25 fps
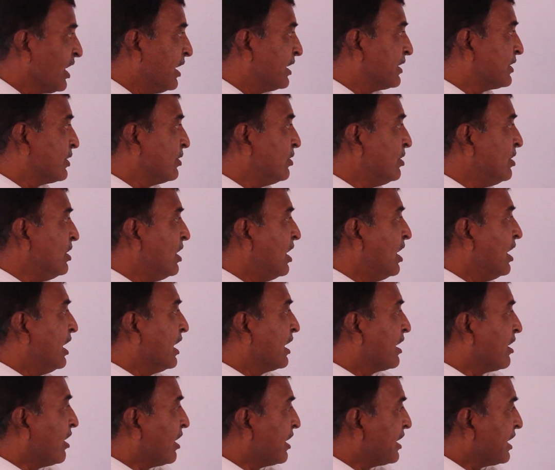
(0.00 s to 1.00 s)
So,
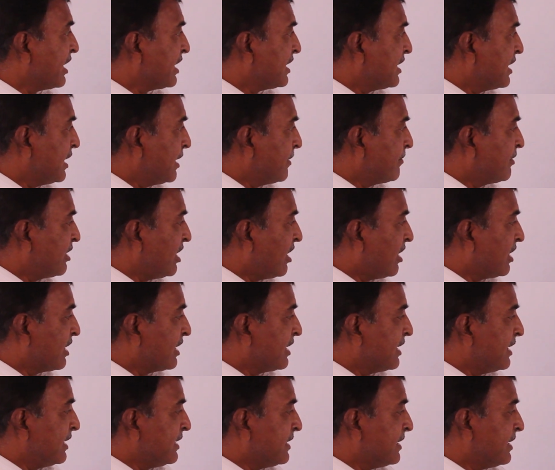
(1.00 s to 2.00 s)
contraction of the
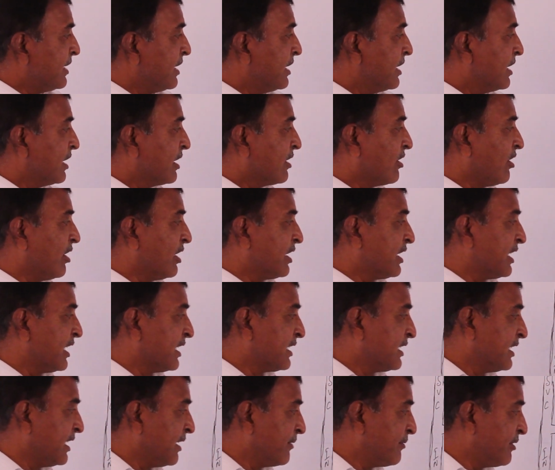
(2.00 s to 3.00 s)
auricles,
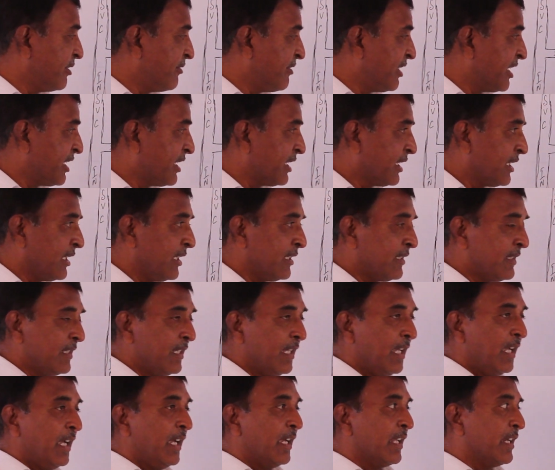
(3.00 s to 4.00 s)
contraction of the ventricles,
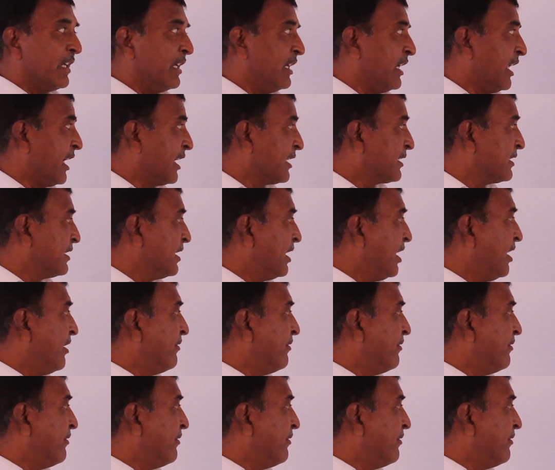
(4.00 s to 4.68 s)
relax.